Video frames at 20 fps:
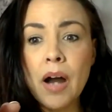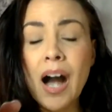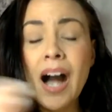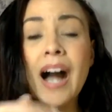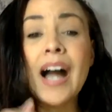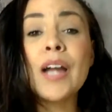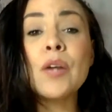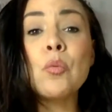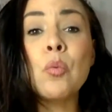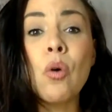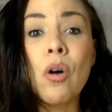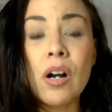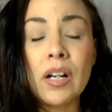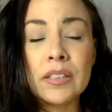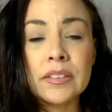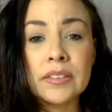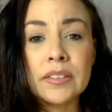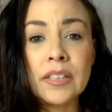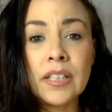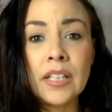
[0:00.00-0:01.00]
I
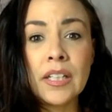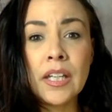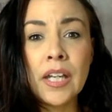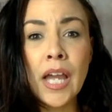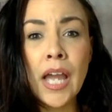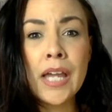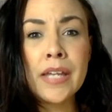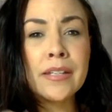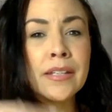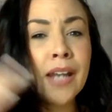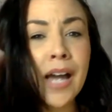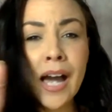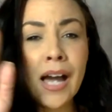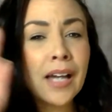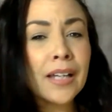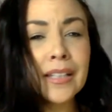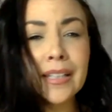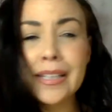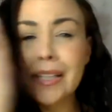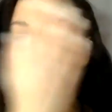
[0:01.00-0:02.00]
want, and
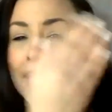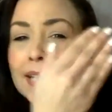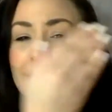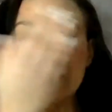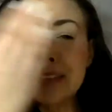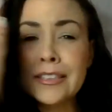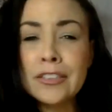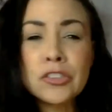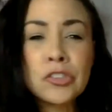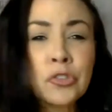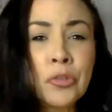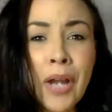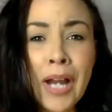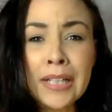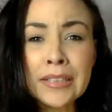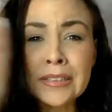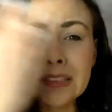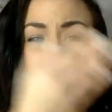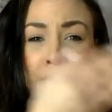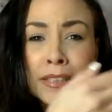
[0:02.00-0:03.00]
not get
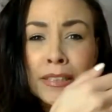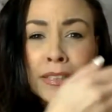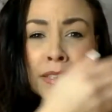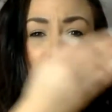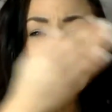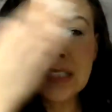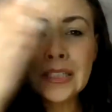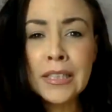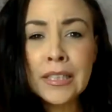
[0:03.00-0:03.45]
distracted